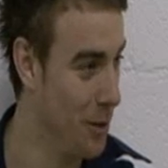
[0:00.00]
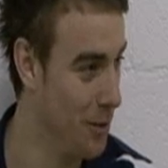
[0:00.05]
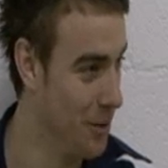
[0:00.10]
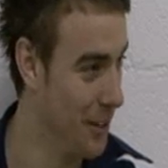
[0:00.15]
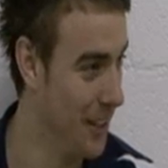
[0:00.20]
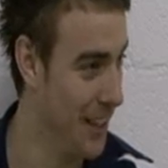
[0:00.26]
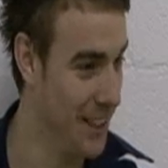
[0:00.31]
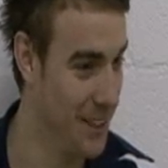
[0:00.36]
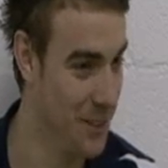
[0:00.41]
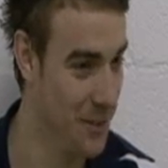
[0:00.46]
booked
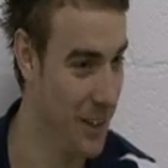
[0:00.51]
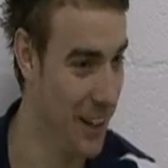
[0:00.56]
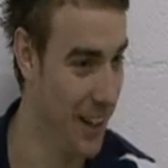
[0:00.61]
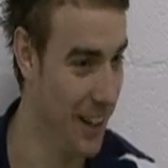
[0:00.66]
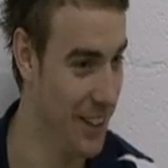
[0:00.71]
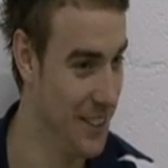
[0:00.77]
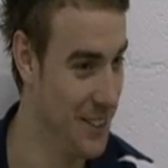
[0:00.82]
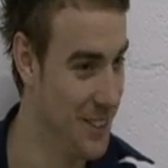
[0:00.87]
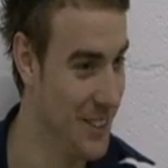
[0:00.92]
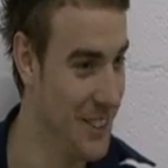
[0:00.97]
for that, to be
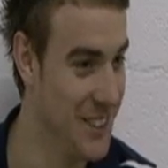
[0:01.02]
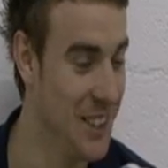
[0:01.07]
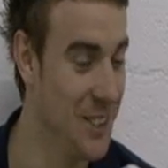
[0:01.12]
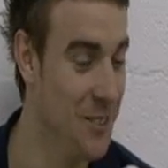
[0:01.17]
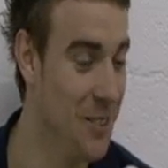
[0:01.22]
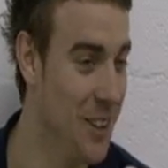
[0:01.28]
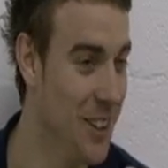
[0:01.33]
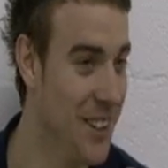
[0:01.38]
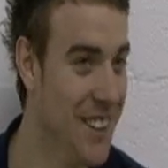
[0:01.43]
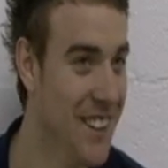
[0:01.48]
honest with you.
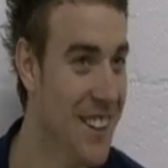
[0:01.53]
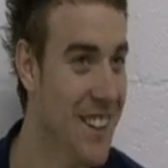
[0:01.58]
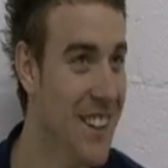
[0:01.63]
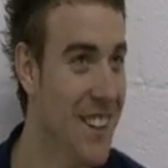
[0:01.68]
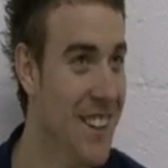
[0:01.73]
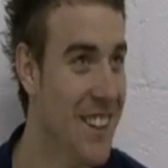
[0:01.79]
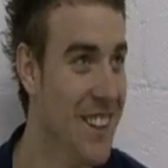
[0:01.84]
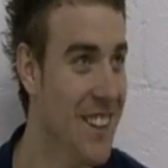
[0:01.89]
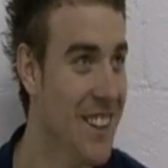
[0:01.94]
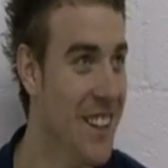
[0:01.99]
But
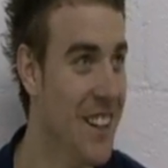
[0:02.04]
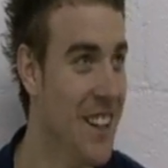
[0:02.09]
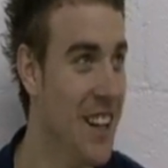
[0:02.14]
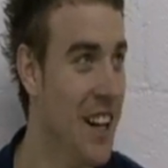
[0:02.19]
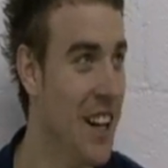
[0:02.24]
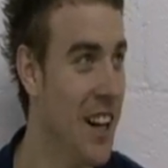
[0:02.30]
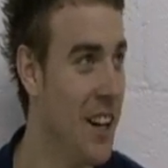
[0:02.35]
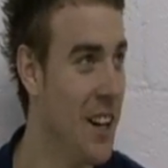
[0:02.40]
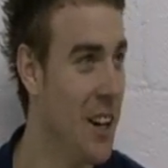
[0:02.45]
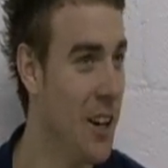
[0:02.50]

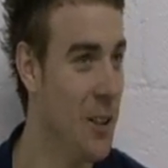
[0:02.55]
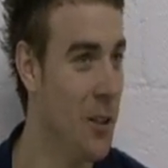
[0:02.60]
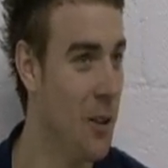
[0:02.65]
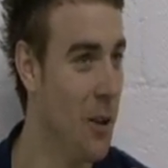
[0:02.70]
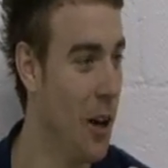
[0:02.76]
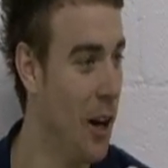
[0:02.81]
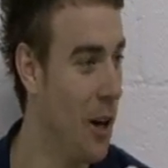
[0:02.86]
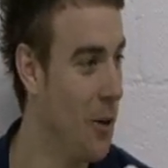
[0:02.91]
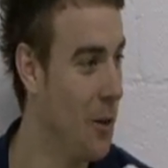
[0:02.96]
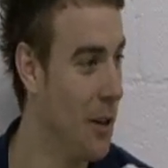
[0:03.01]
yeah, I, don't
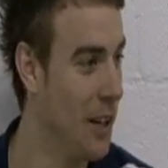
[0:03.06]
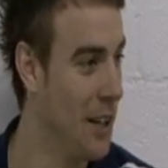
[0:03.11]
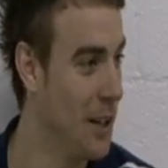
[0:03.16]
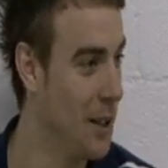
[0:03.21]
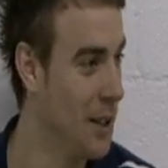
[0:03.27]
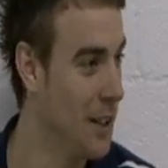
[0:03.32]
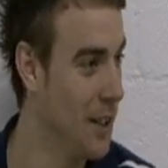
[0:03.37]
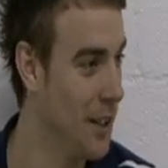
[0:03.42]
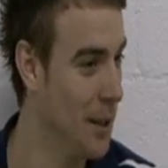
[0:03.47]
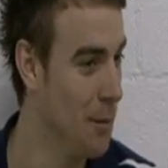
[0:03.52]
know how
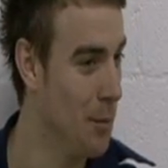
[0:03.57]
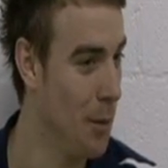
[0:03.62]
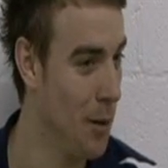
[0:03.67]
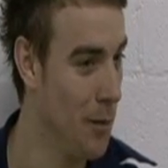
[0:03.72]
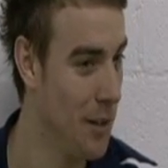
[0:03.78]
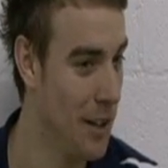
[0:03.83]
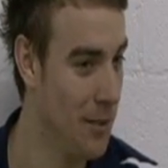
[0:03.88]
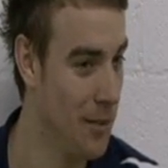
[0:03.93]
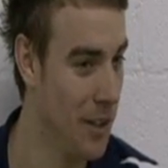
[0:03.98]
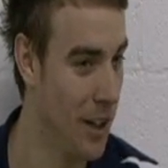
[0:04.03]
Ian, Ian
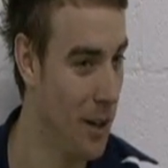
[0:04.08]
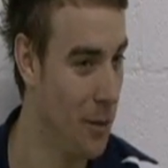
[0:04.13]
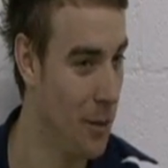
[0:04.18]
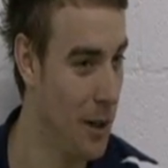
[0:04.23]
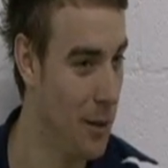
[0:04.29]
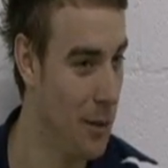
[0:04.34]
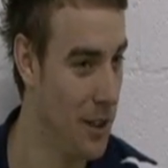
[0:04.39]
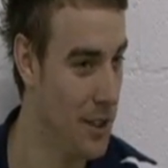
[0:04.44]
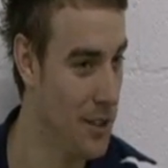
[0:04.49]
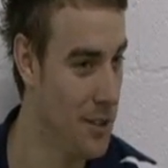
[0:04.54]
Bermingham got
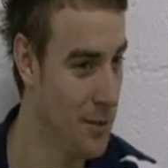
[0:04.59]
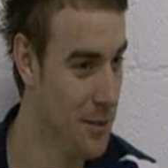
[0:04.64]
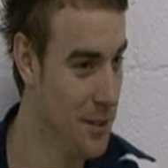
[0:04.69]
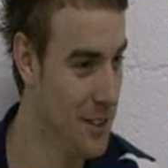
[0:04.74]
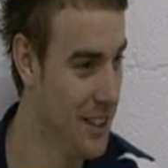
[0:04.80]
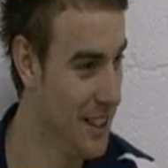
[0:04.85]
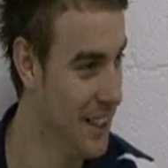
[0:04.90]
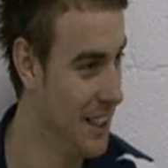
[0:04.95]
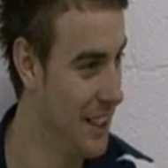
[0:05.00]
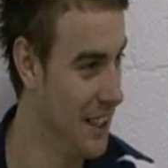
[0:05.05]
away with
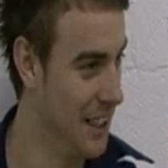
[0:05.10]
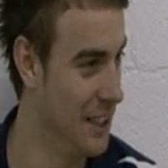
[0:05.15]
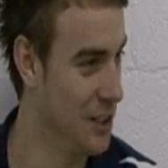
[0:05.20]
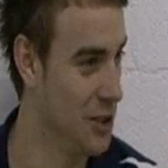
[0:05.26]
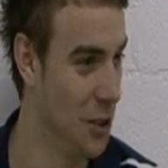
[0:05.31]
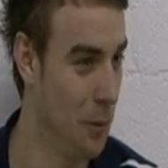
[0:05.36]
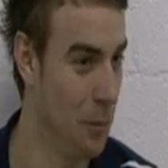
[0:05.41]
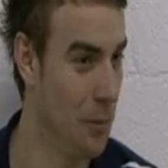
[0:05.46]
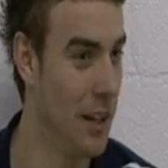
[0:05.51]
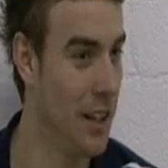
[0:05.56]
it. he
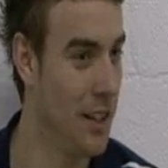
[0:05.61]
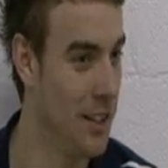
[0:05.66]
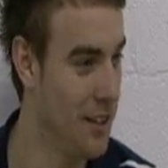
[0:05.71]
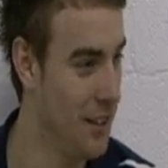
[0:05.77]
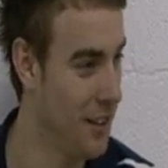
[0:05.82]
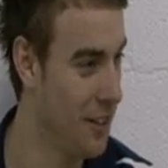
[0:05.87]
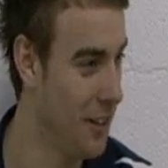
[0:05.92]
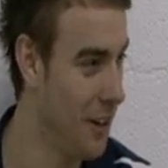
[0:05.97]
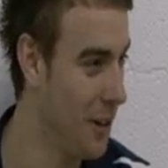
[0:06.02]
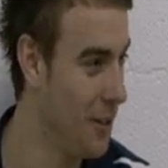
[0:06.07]
jumped
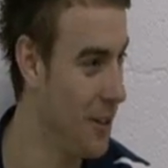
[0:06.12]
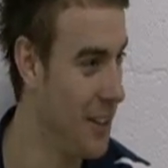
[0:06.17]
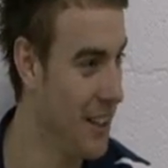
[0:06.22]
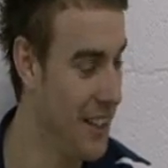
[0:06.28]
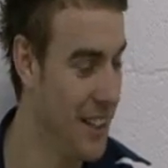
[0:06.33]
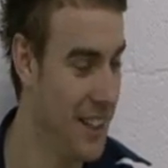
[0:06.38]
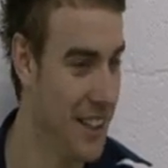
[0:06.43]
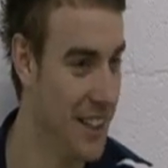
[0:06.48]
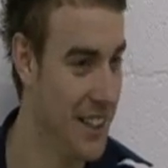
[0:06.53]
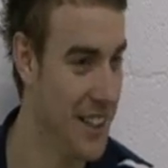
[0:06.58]
into the crowd, and
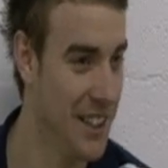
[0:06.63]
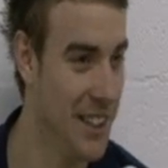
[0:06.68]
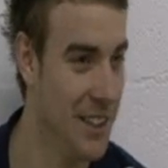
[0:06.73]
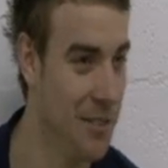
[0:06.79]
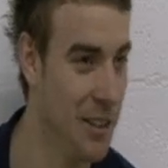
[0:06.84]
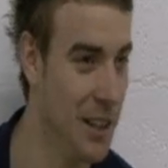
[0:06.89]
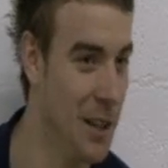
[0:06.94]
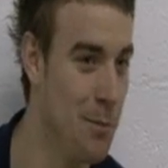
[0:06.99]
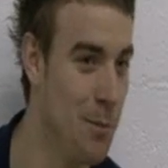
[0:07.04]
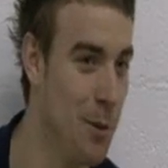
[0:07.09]
he, he didn't
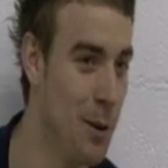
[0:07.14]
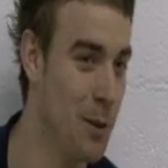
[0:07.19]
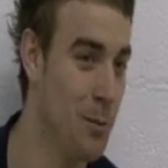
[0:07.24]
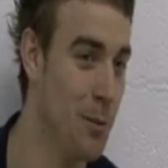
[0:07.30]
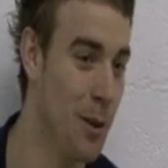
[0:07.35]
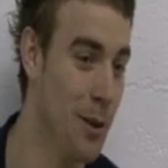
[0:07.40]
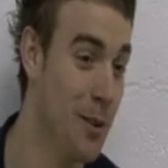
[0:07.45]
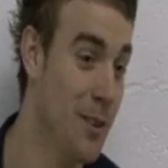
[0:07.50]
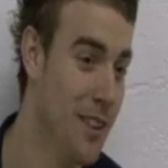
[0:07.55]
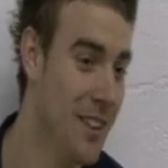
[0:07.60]
even get booked.
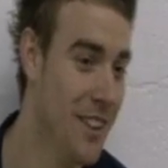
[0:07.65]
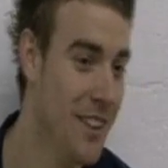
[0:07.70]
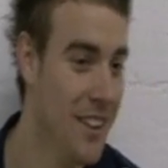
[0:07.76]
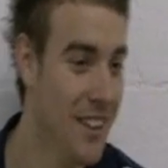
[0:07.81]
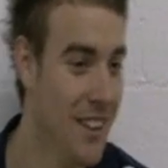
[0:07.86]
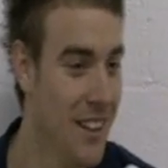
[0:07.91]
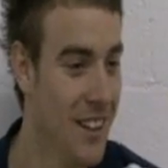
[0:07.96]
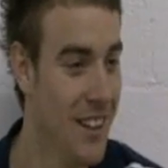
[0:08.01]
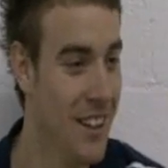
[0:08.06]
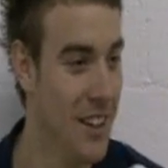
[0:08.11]
But
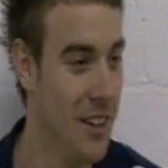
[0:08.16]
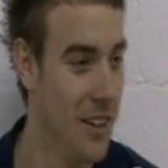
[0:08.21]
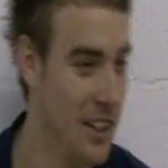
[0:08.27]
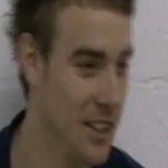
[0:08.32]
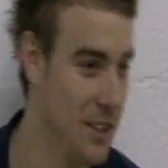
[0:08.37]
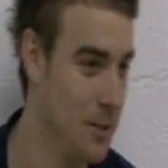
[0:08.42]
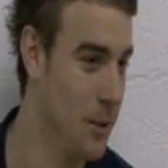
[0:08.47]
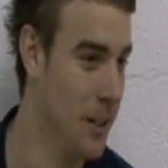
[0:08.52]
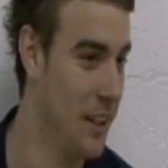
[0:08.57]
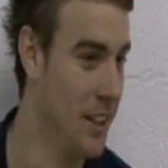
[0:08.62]

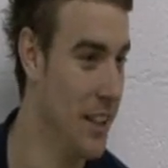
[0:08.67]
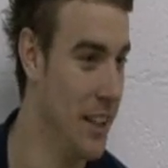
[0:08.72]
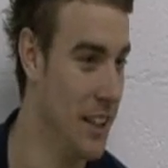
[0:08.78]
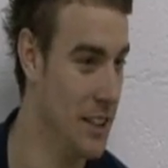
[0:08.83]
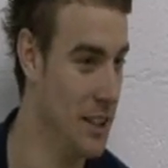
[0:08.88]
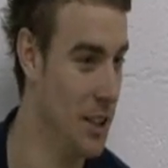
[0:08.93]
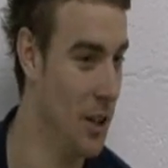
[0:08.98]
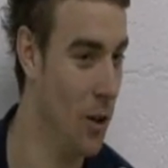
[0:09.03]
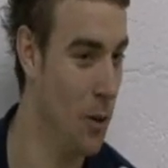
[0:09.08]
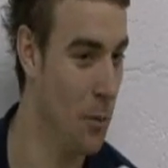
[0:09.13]
that's the way
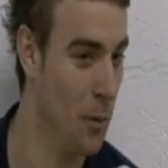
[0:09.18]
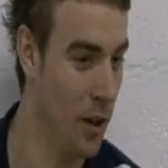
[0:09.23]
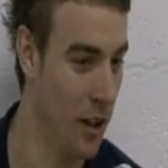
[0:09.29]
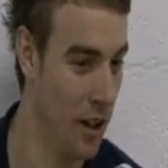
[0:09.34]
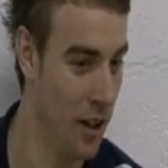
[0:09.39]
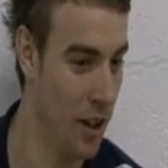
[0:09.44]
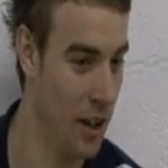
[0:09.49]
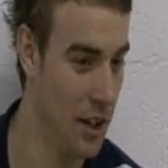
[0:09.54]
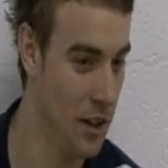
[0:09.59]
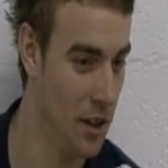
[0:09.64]
things go. But I
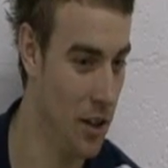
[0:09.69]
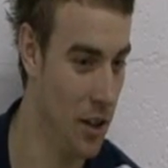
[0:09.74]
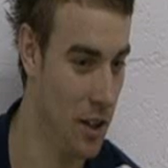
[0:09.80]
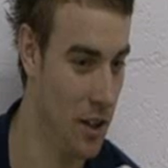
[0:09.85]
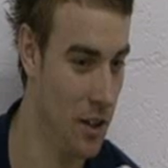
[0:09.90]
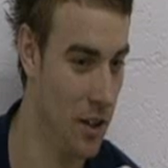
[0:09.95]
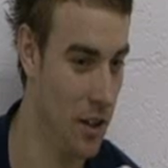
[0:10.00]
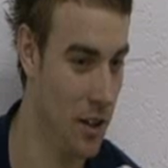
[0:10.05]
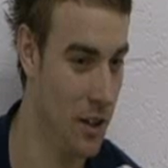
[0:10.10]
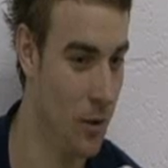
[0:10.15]
I,
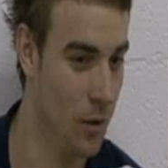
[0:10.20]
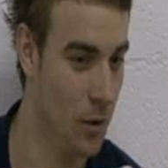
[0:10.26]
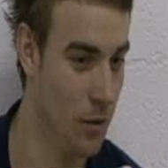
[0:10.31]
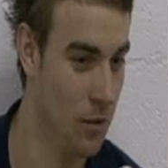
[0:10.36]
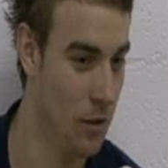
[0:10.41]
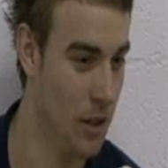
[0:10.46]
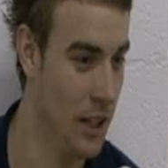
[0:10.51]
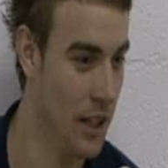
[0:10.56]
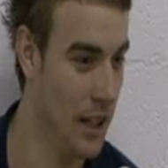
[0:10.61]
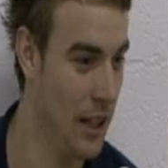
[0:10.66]
I,
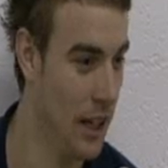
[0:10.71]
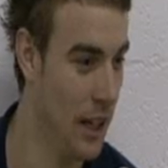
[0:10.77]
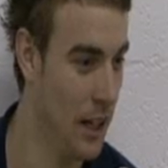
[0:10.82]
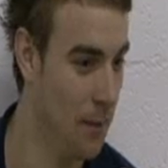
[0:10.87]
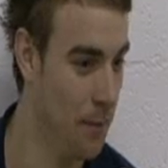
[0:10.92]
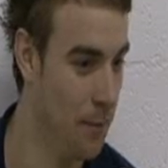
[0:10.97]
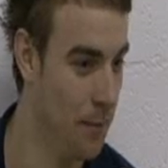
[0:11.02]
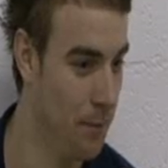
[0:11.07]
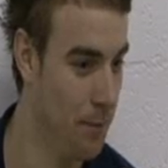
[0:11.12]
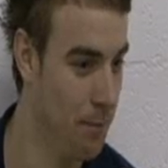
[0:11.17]
don't really.
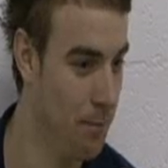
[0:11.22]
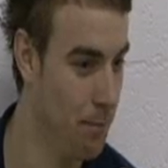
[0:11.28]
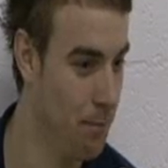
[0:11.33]
Um,